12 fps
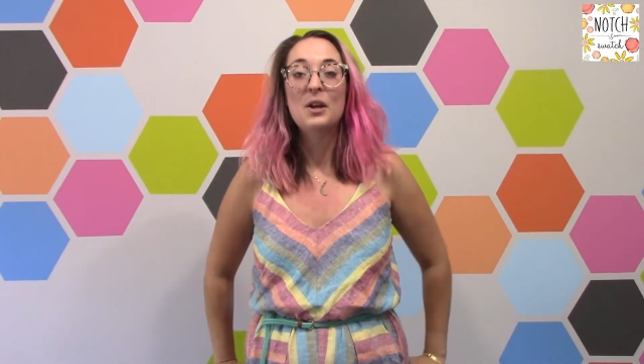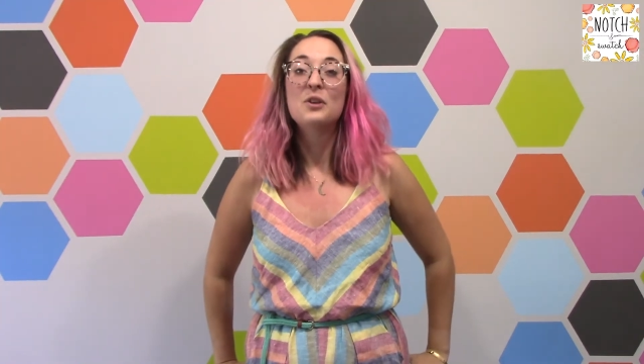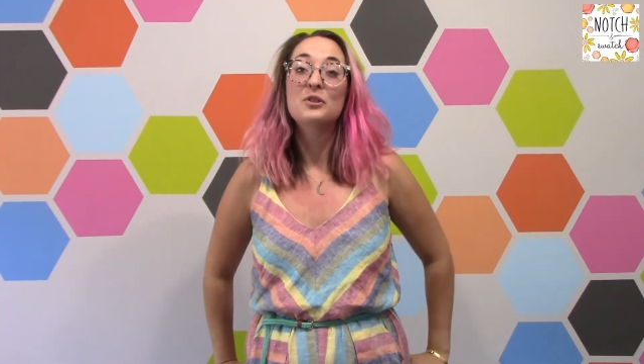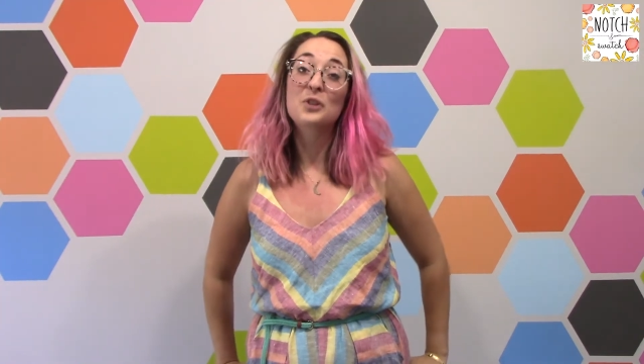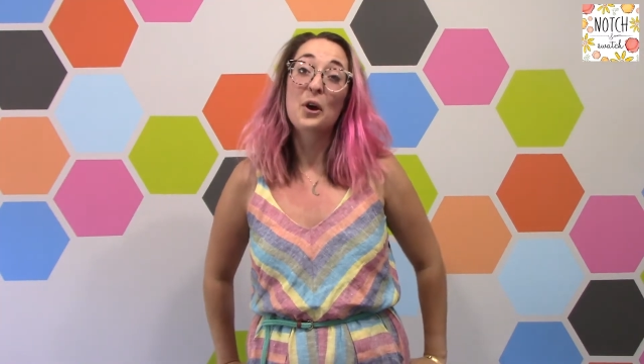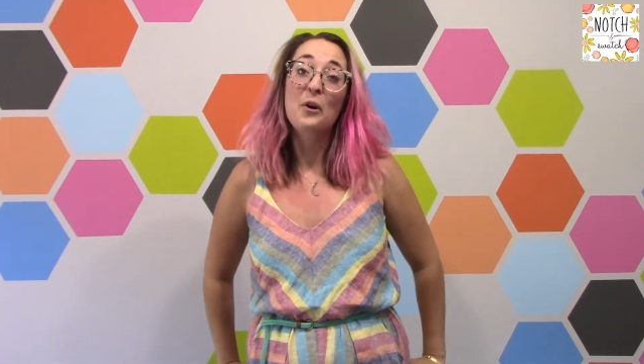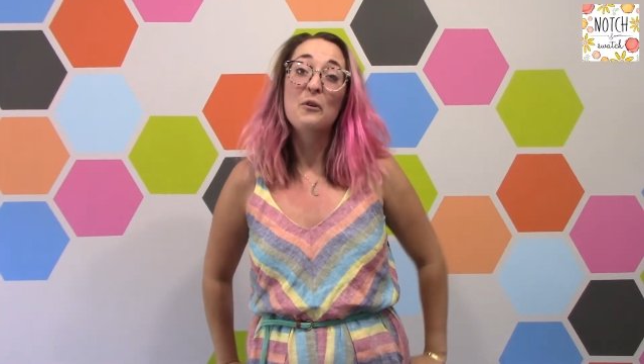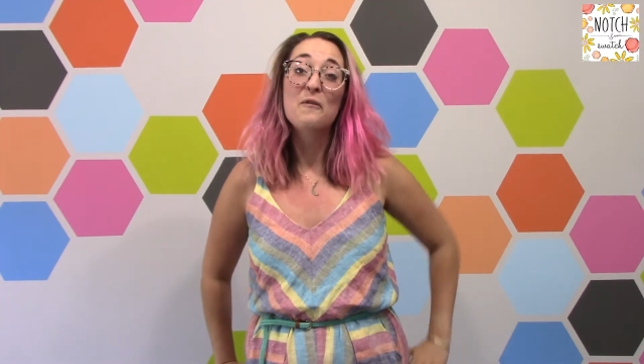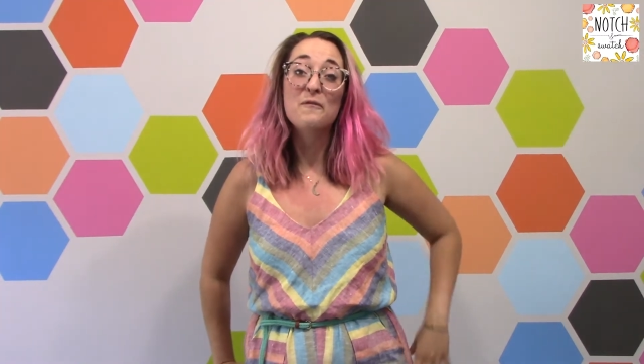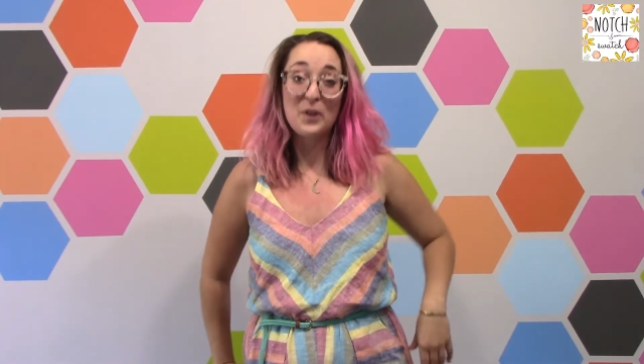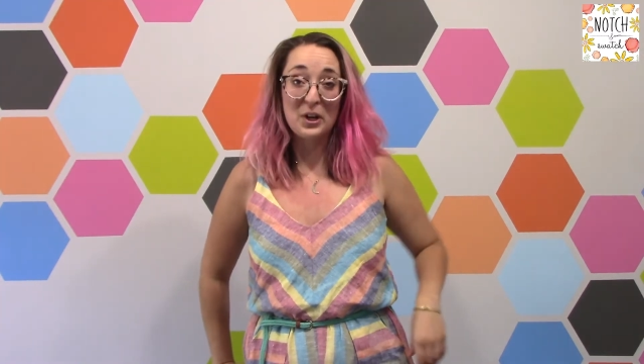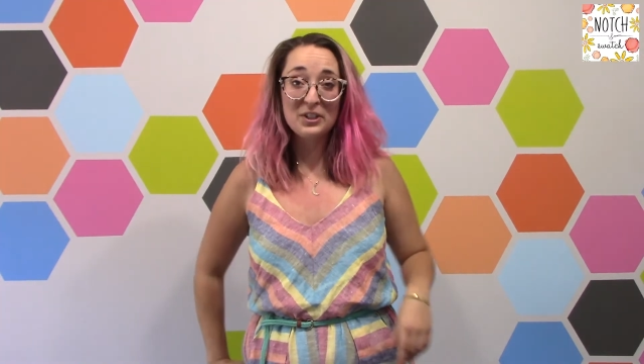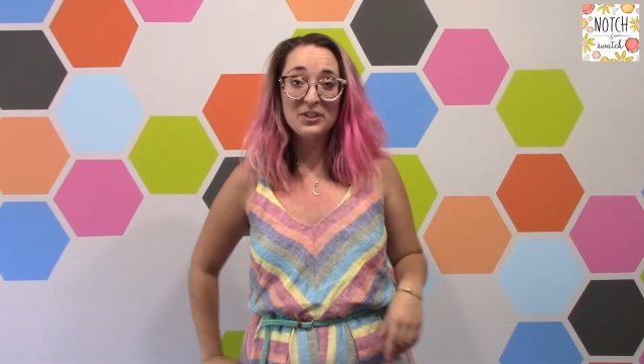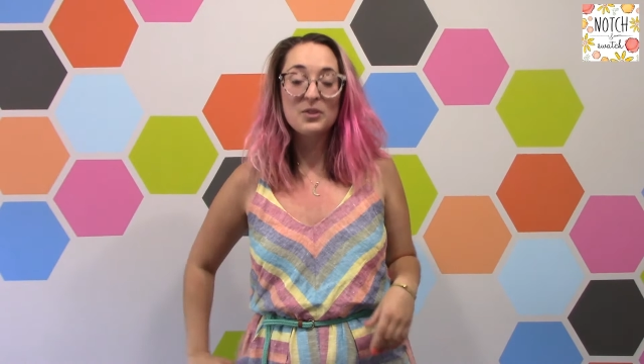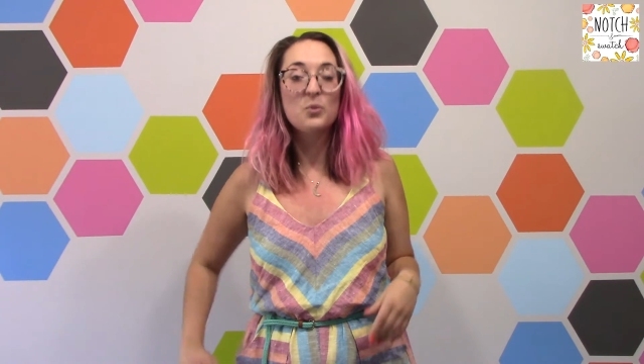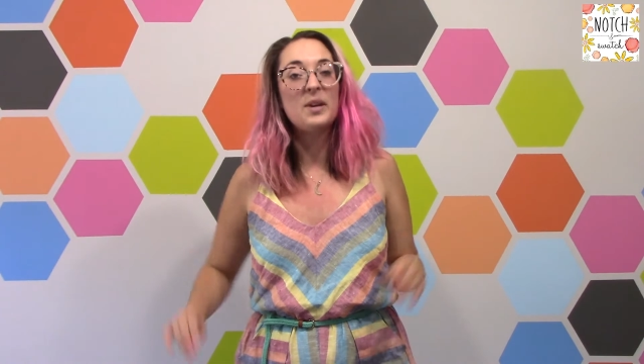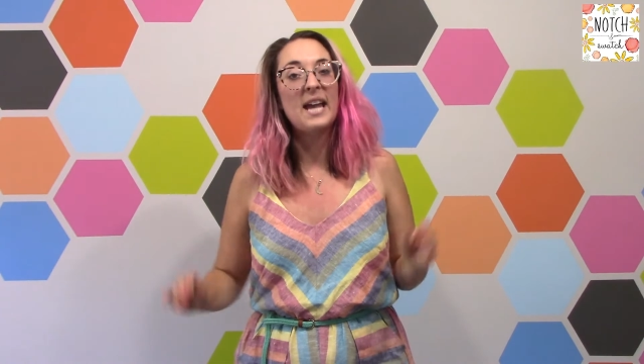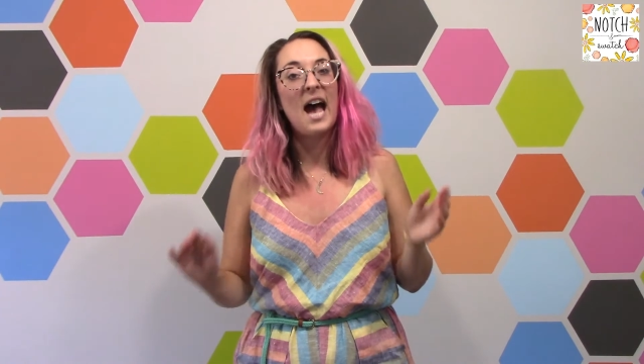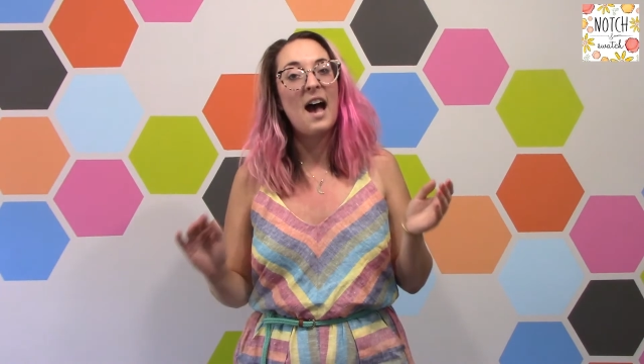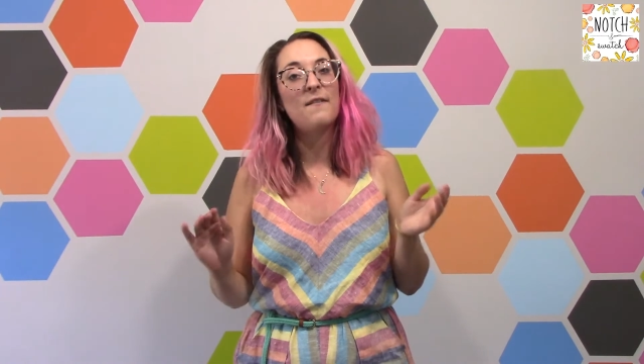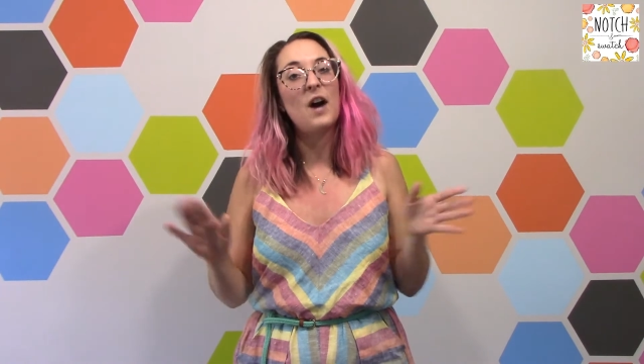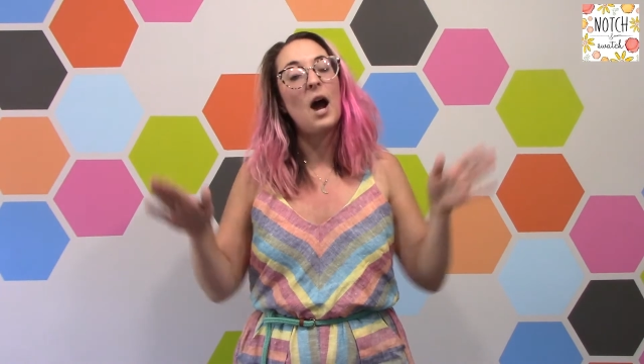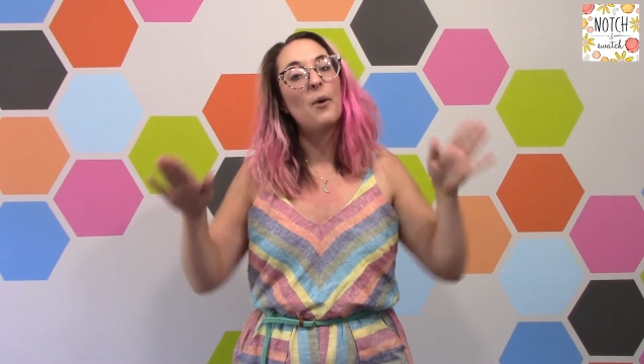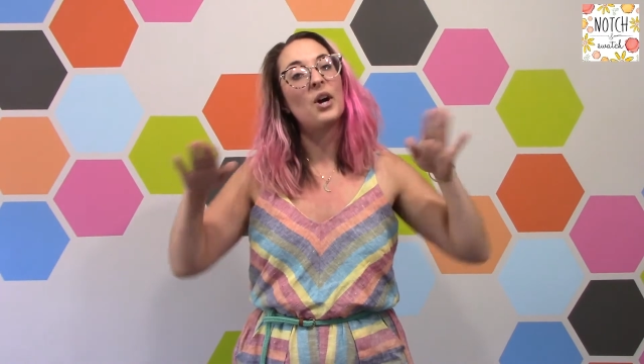So first we have
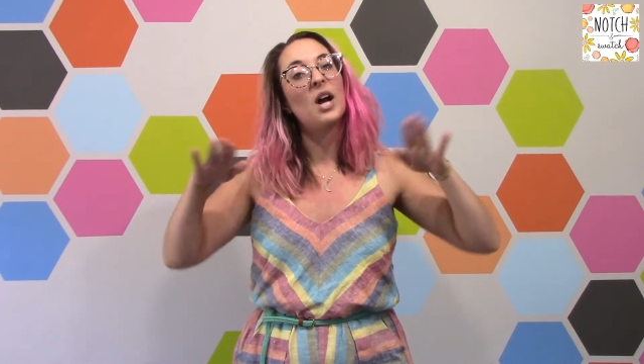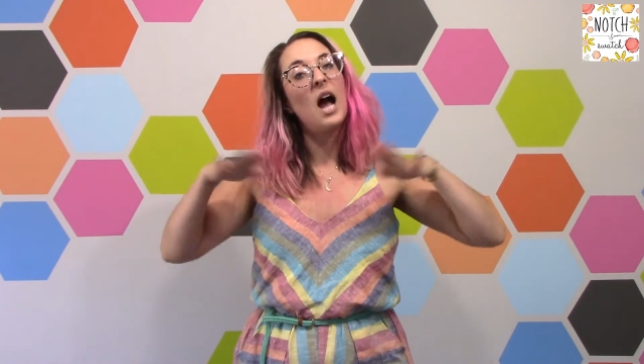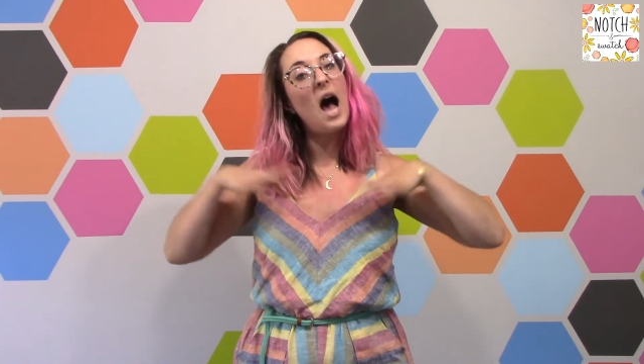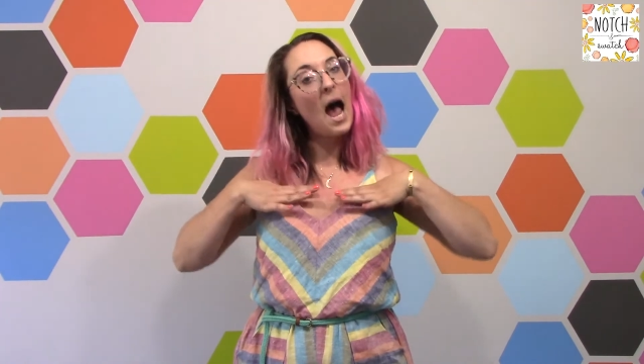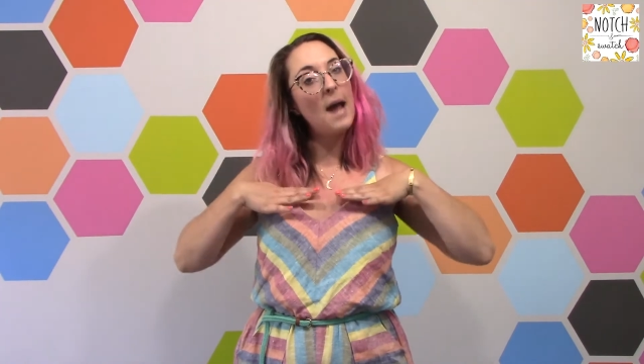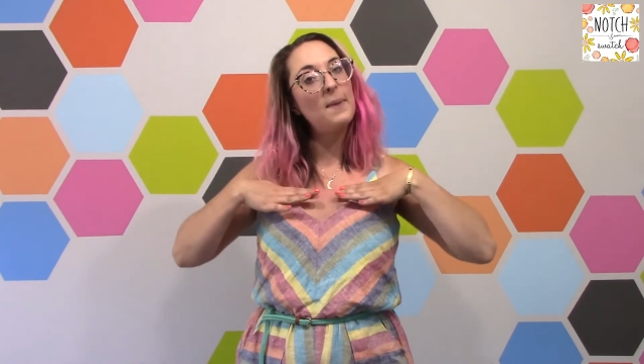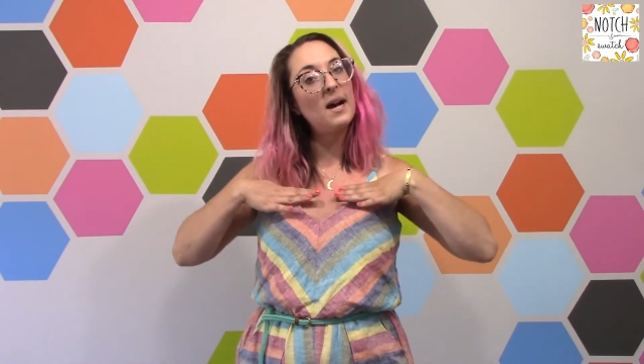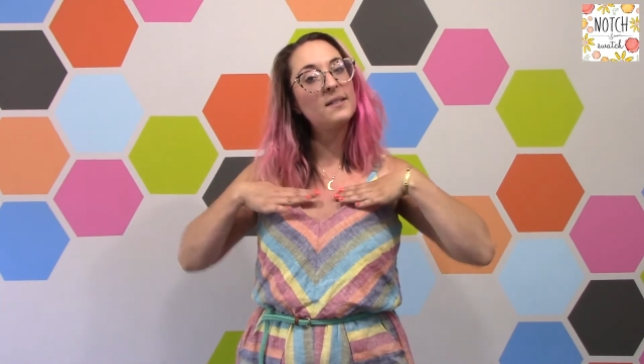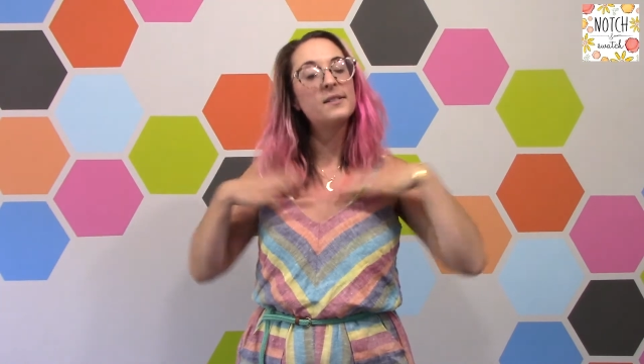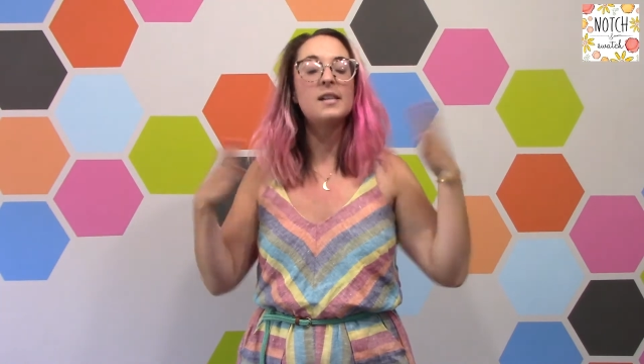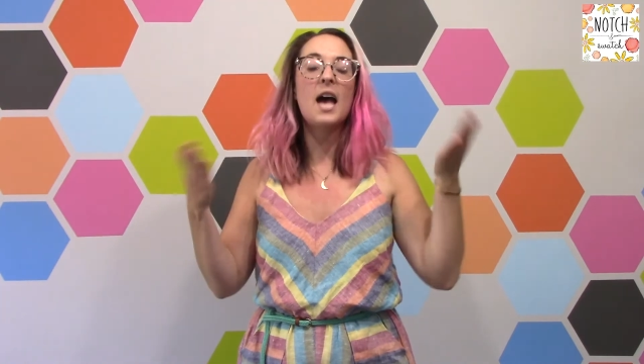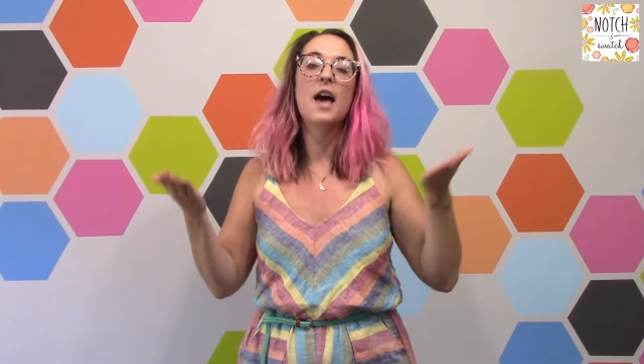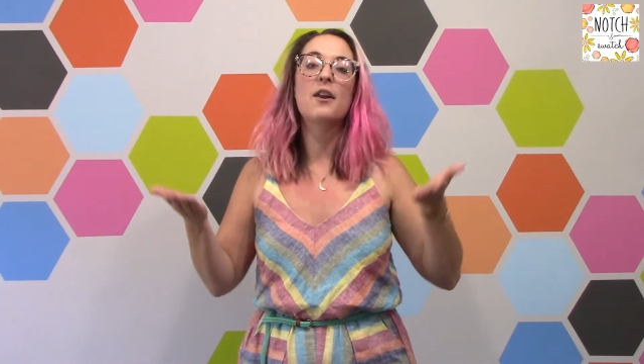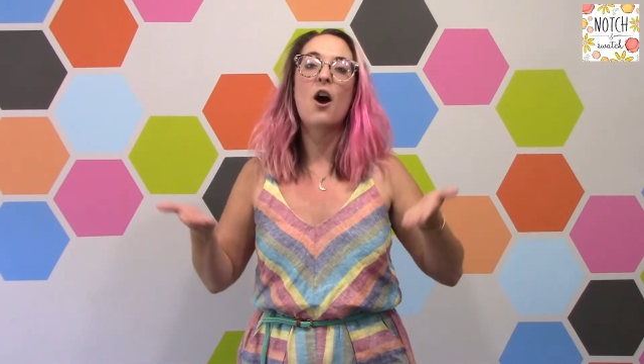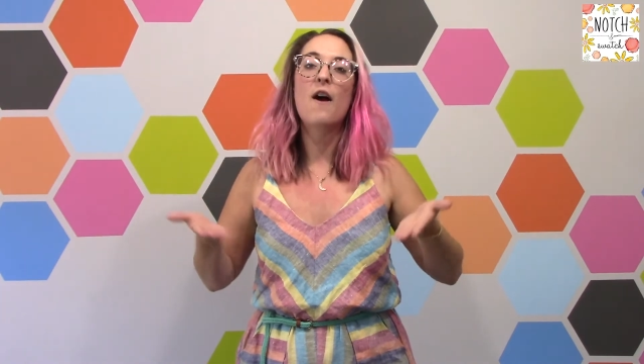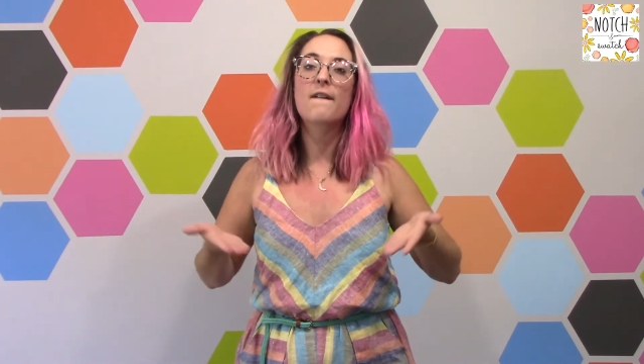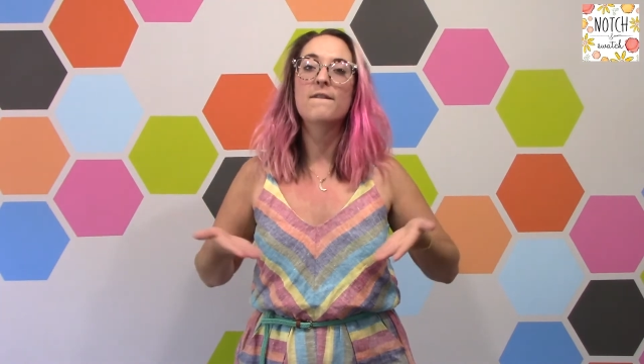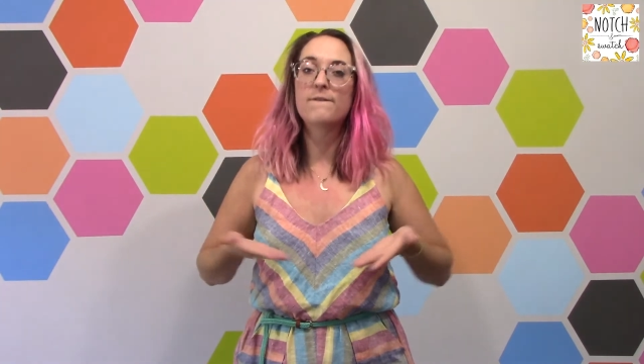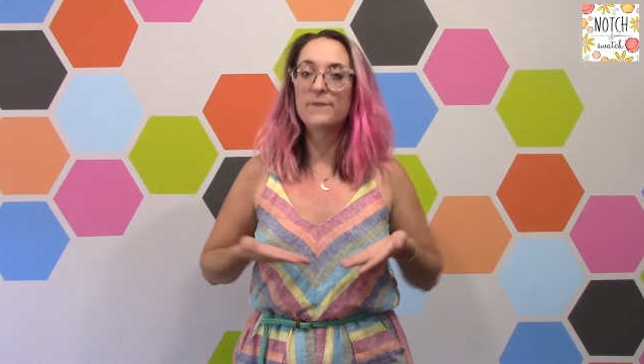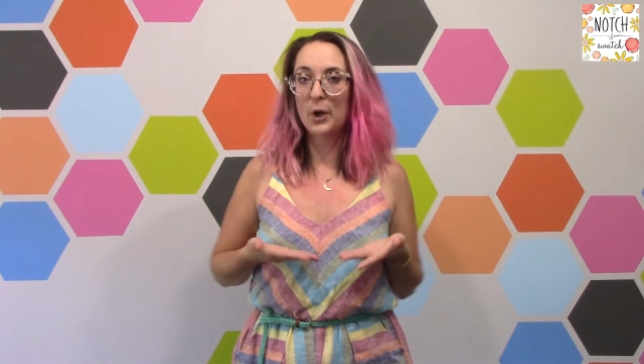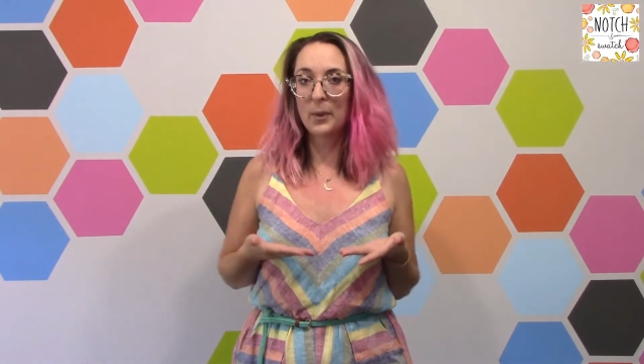our high bust and our full